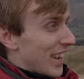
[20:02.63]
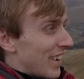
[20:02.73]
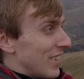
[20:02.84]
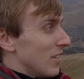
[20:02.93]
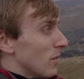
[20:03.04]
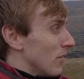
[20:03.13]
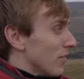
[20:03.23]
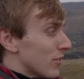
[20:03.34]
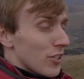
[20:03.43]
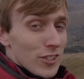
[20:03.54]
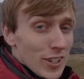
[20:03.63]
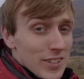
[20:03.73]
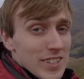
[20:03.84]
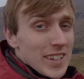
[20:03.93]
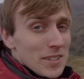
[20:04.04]
now. We've took
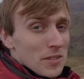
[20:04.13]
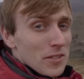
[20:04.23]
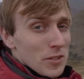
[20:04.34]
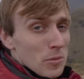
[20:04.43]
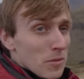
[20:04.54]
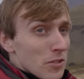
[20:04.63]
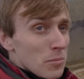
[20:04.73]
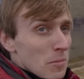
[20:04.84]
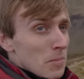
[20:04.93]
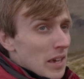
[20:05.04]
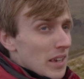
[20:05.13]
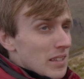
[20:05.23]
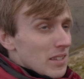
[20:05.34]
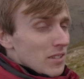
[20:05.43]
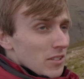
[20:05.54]
loads of snacks with us, but we've just been
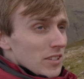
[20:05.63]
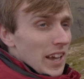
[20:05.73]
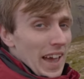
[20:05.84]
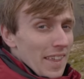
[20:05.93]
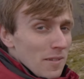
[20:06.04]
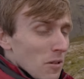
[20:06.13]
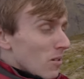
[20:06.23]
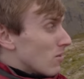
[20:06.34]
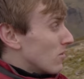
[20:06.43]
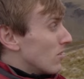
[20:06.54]
piggies, just like ate them all.